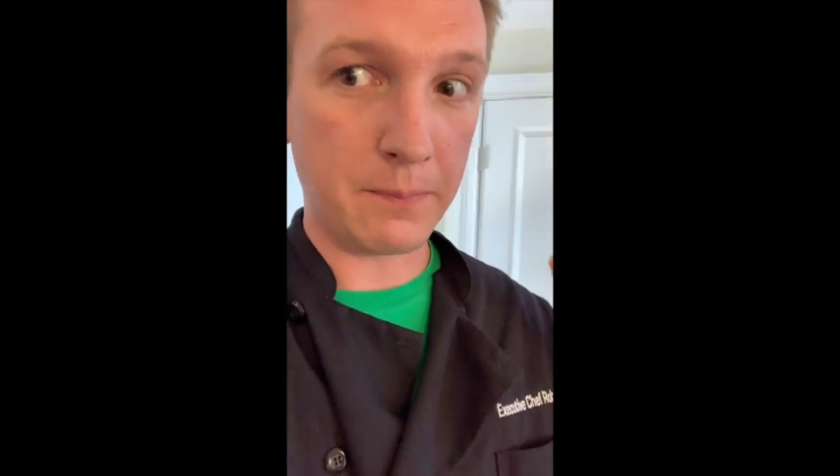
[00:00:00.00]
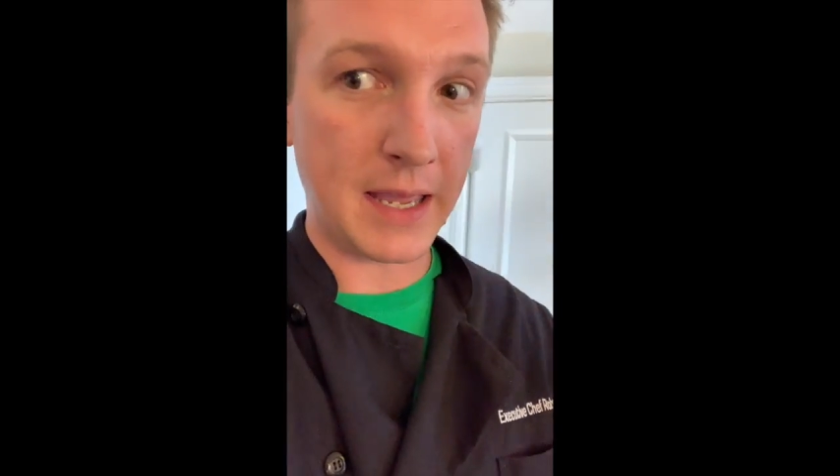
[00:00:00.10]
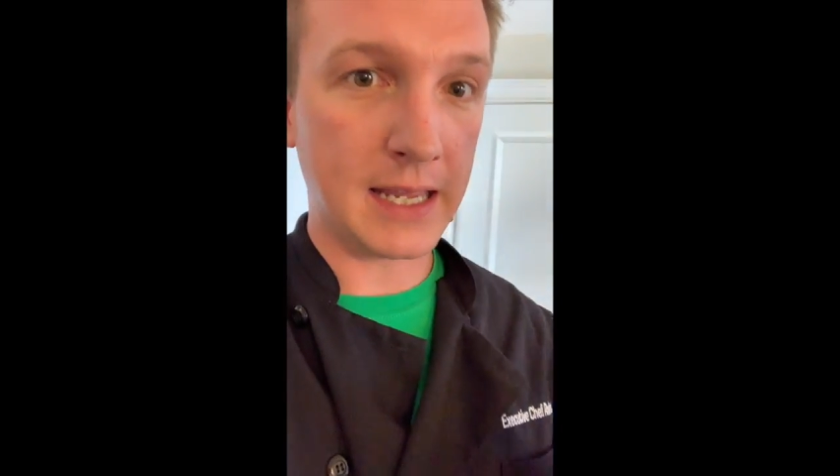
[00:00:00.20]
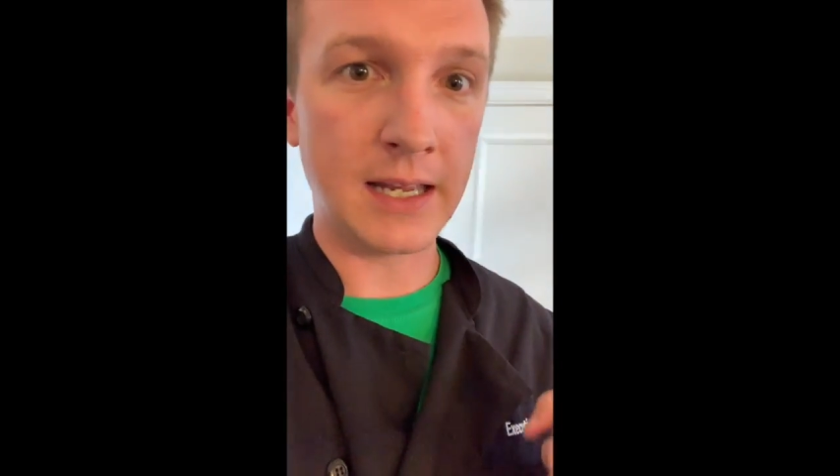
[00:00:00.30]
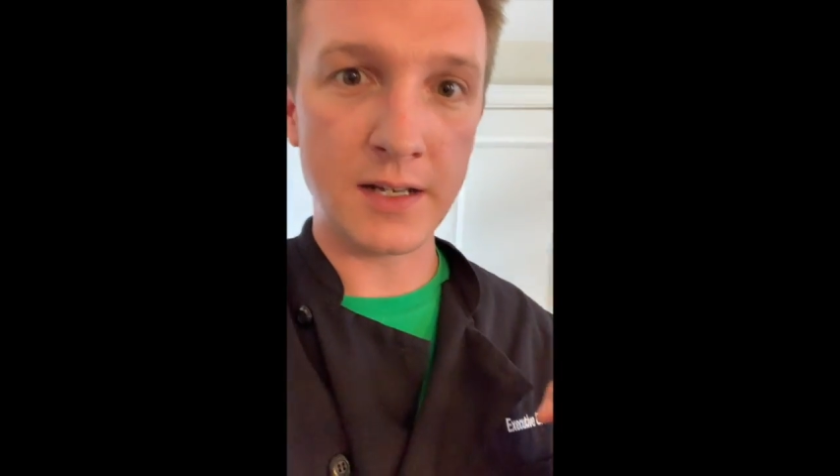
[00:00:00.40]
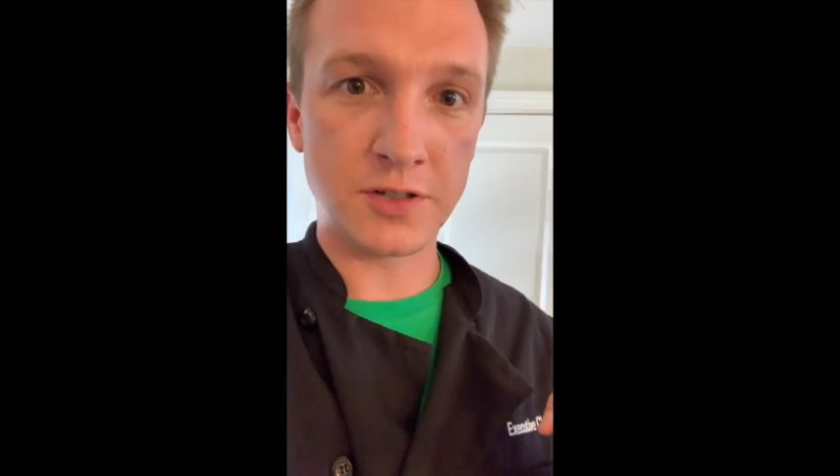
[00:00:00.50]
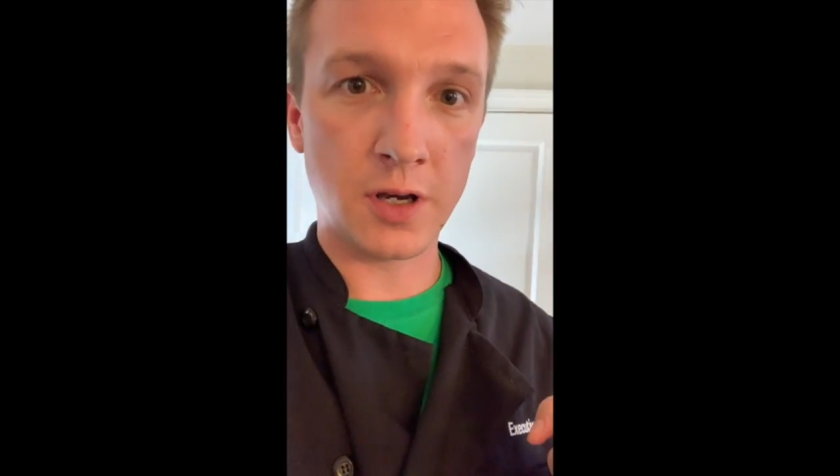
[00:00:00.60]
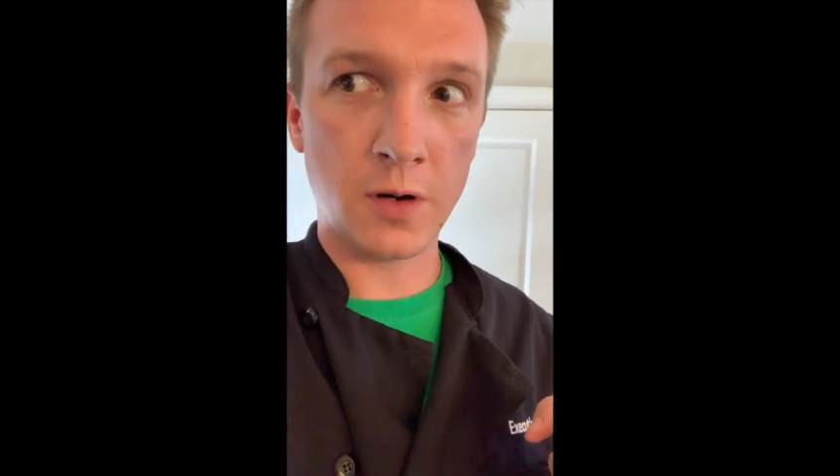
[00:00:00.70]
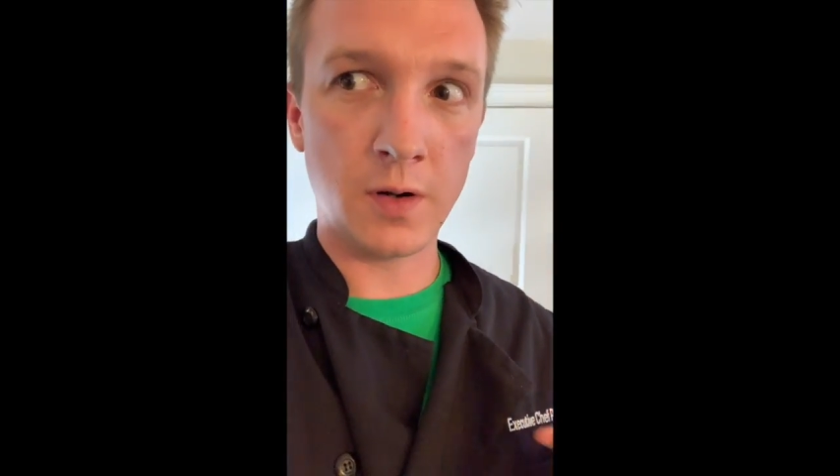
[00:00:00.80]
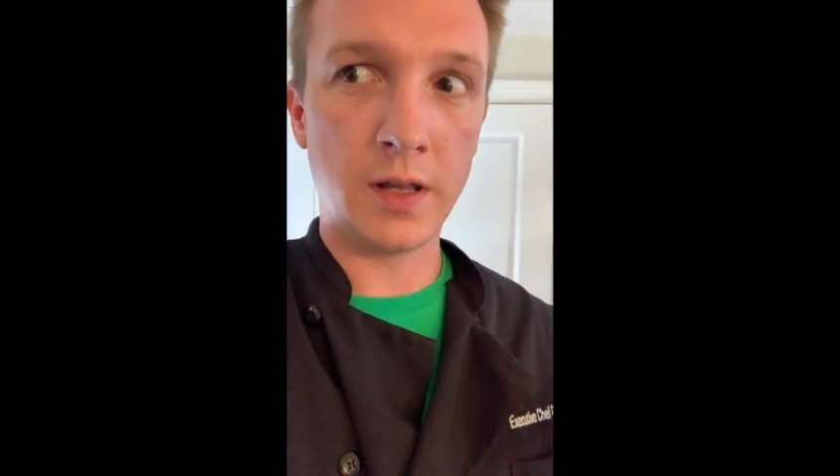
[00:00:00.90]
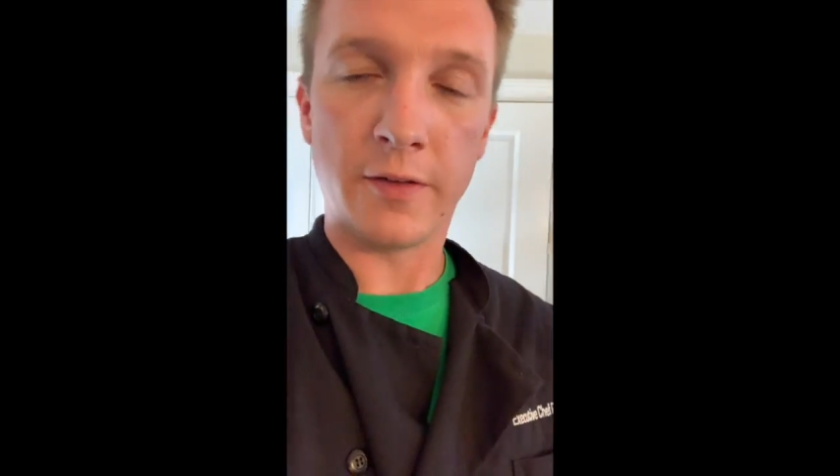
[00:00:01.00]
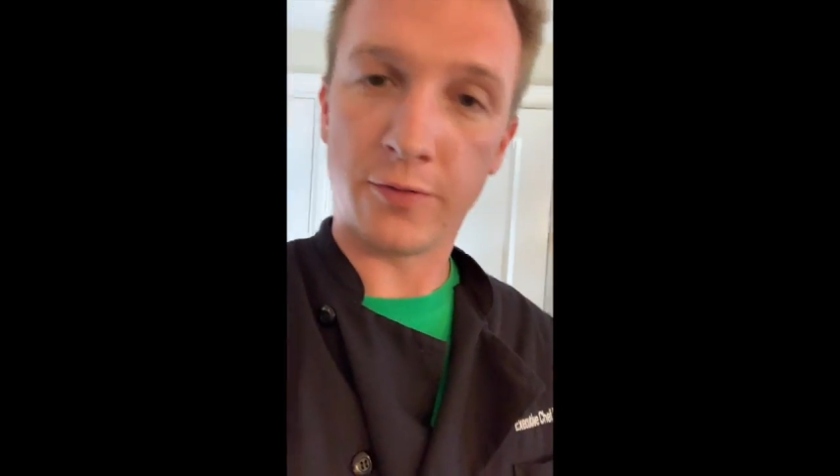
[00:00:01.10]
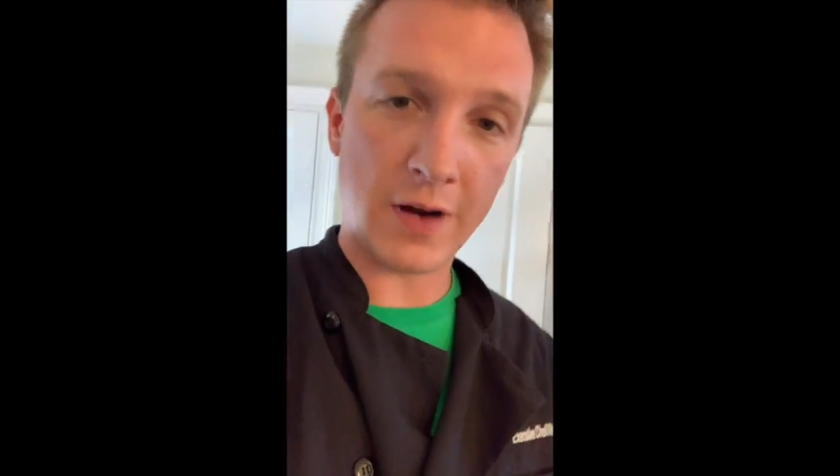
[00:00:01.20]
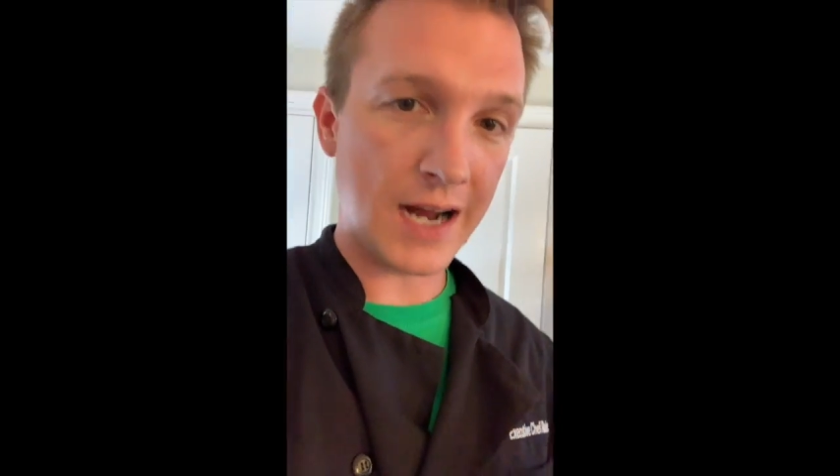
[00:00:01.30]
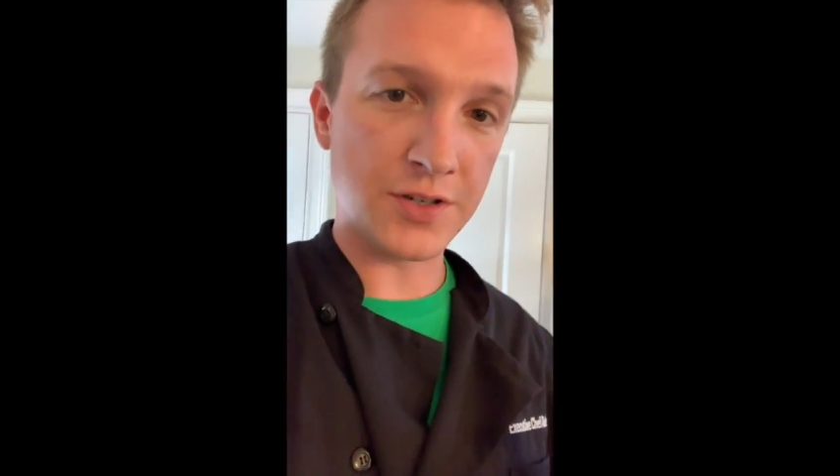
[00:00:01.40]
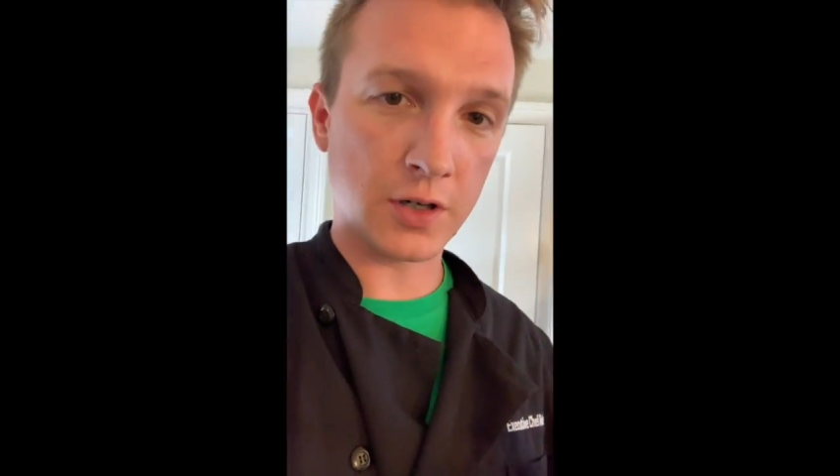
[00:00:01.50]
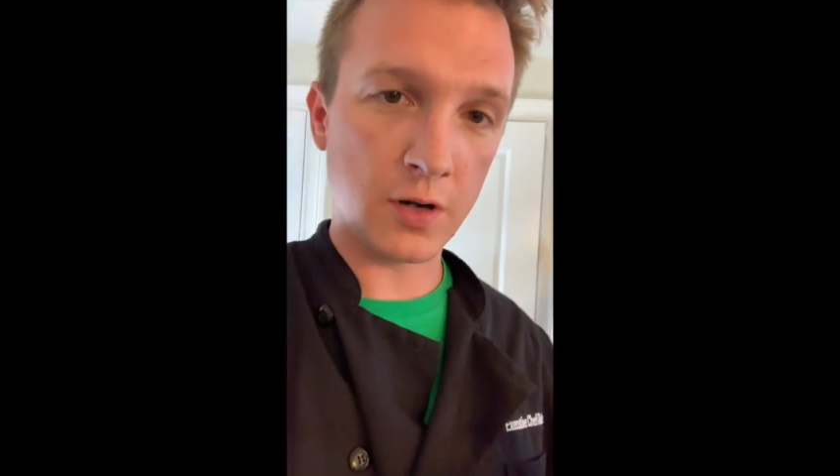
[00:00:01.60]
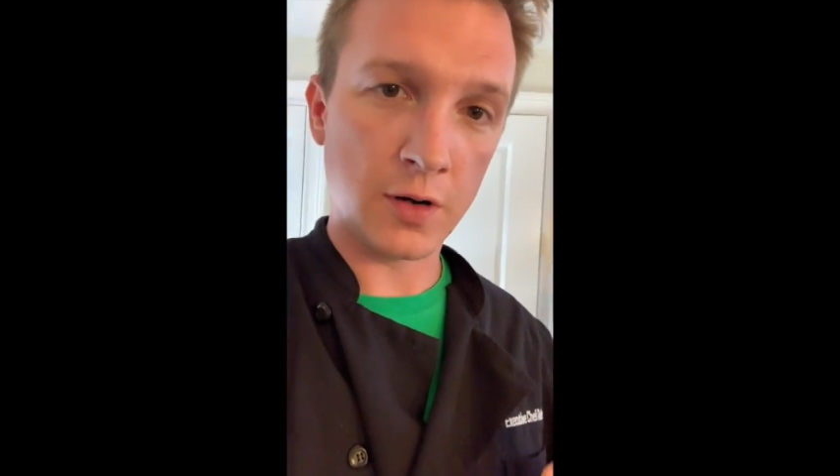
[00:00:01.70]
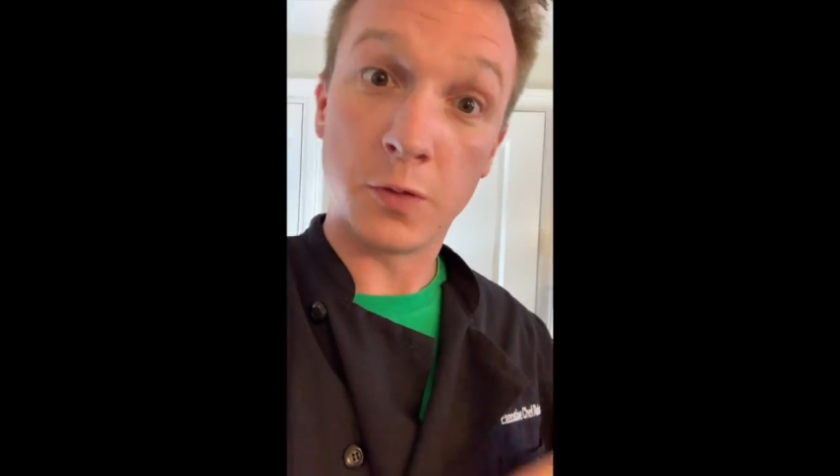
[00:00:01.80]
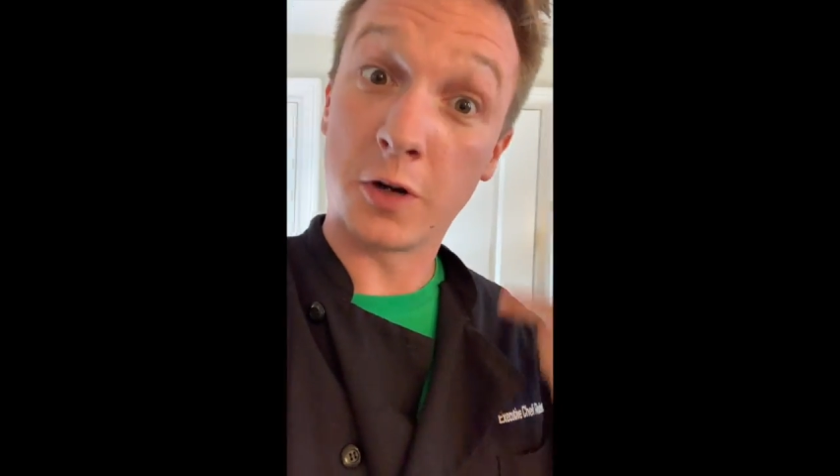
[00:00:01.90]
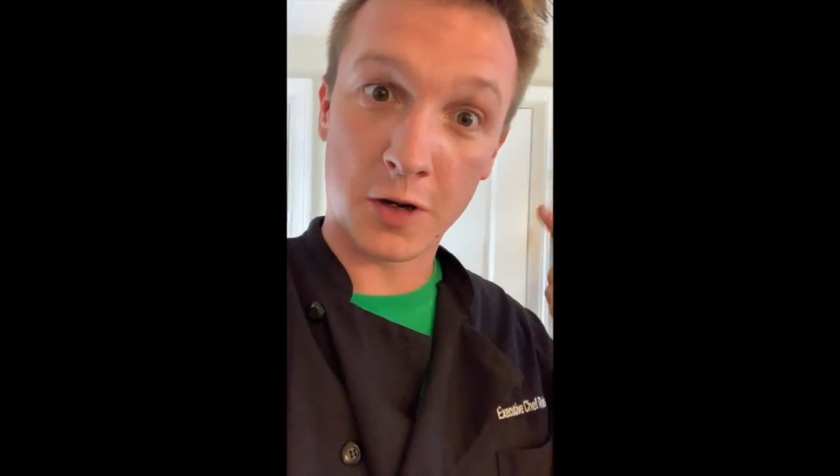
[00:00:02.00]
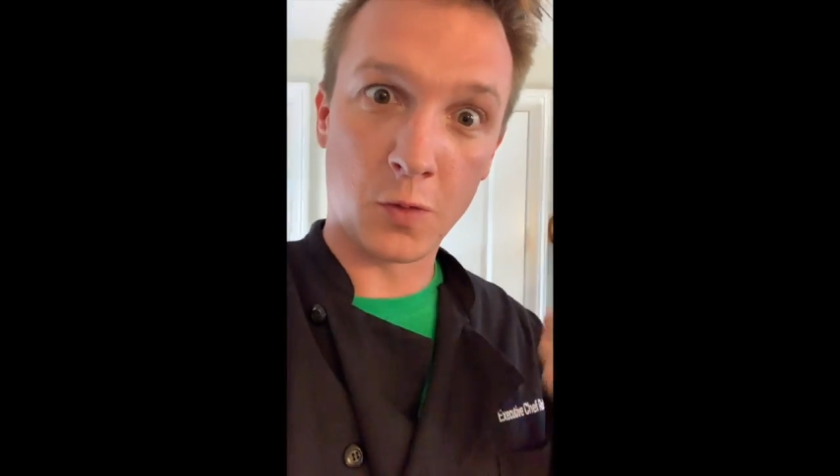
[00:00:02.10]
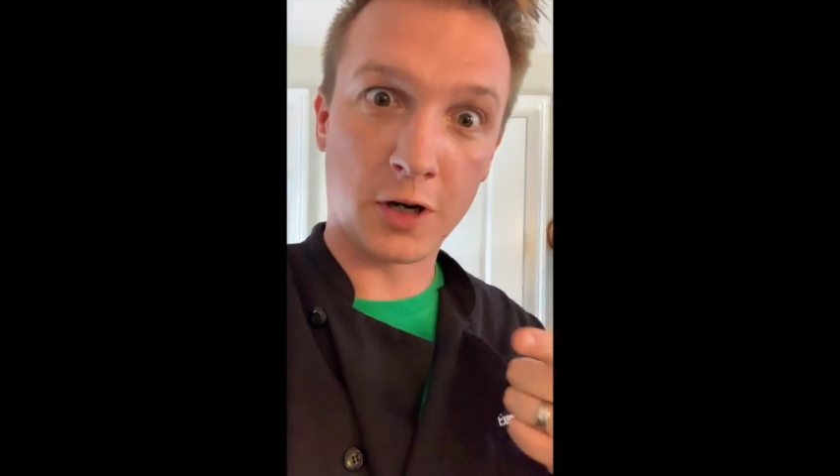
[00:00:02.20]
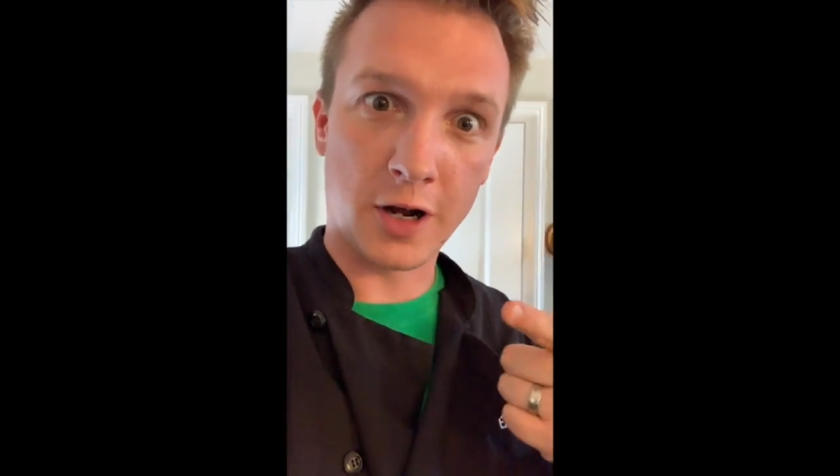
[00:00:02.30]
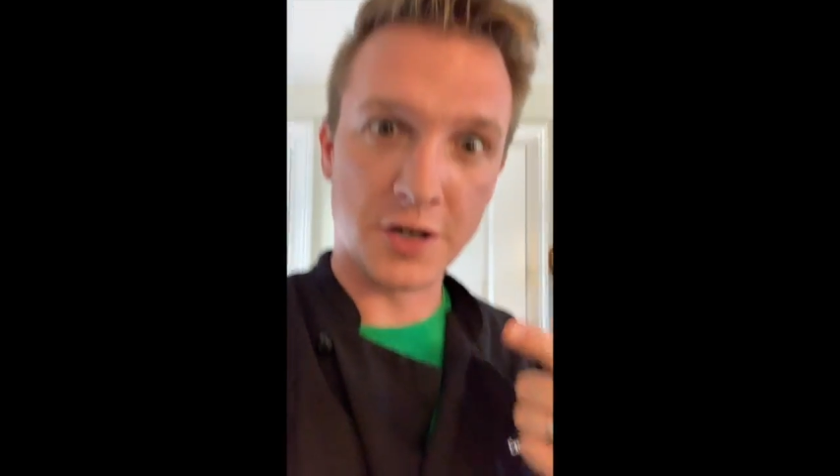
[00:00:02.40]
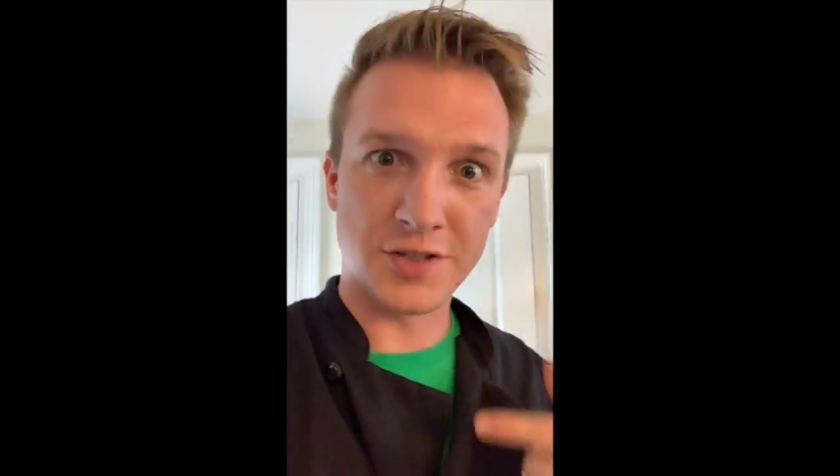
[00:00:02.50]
bacon is going, the fries are going, we're gonna work on our